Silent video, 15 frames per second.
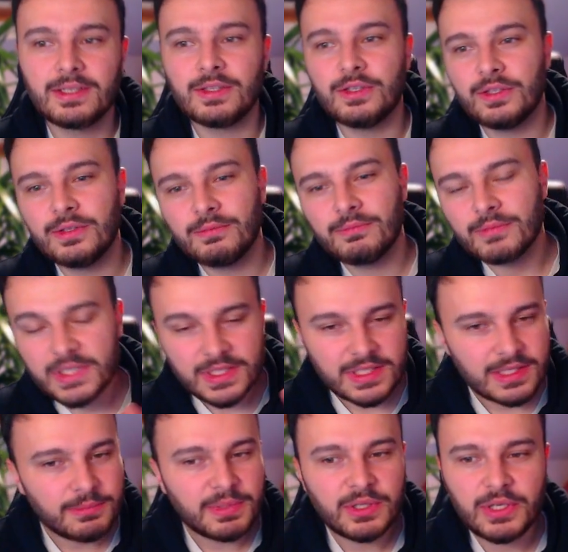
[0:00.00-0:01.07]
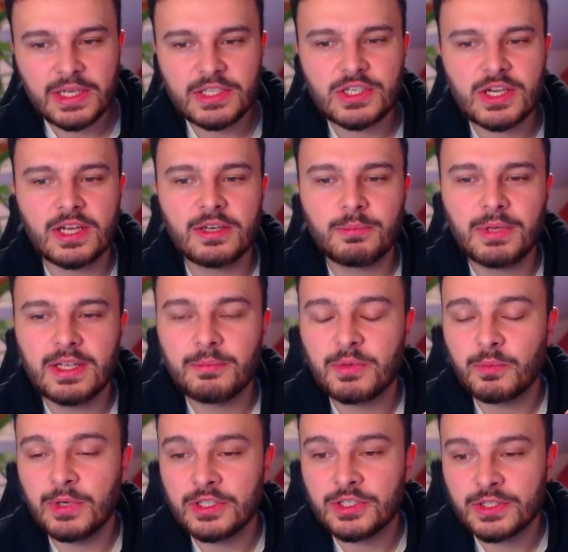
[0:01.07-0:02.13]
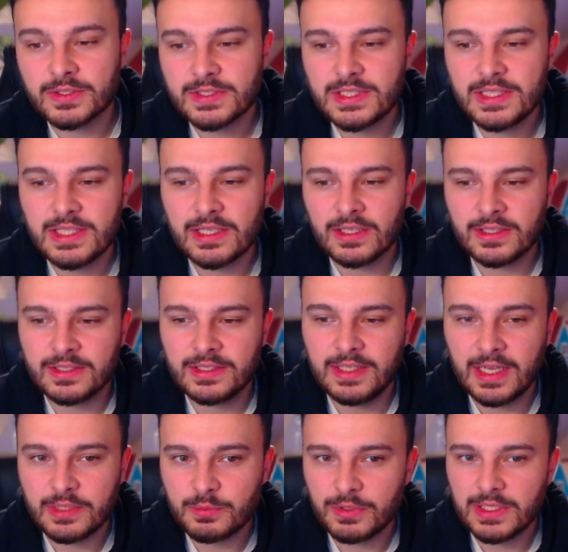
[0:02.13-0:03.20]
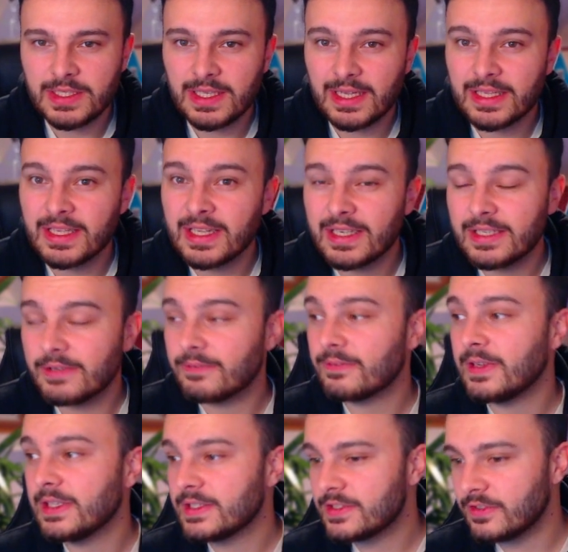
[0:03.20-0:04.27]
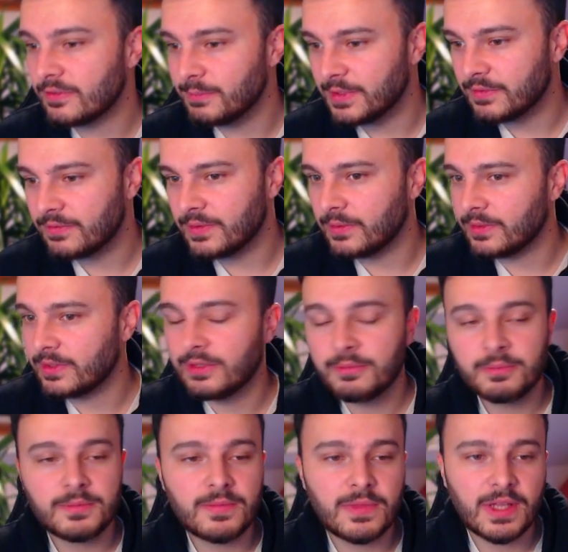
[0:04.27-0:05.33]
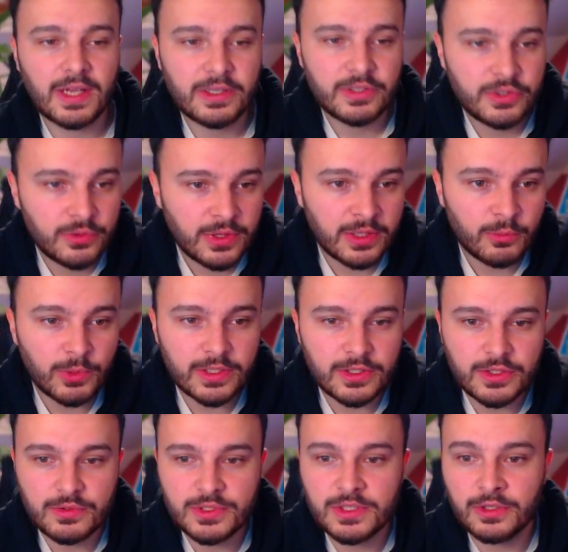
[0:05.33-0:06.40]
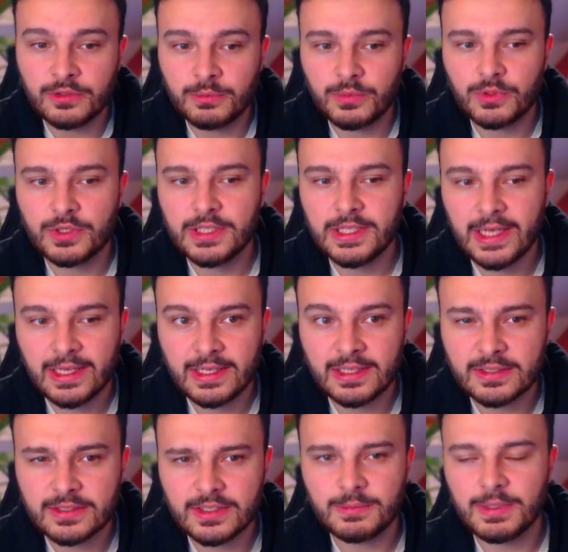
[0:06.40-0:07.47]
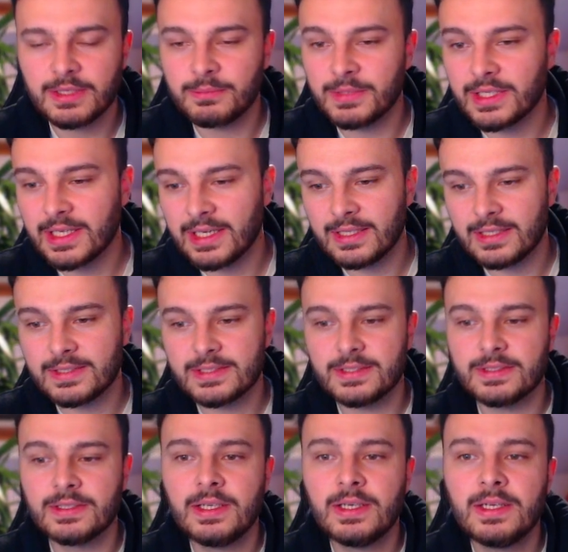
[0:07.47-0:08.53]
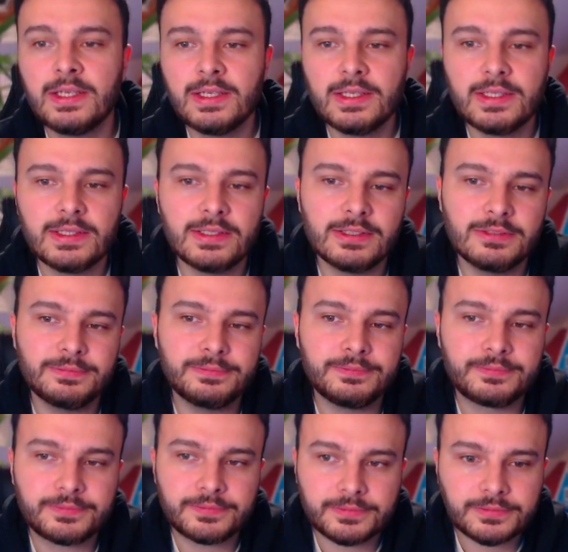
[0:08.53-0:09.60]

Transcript: Mm, similar-ish kind of play, but when Chelsea are desperately lacking a defensive midfielder, I do think we could use you know a more attacking type like Mac Allister. Um,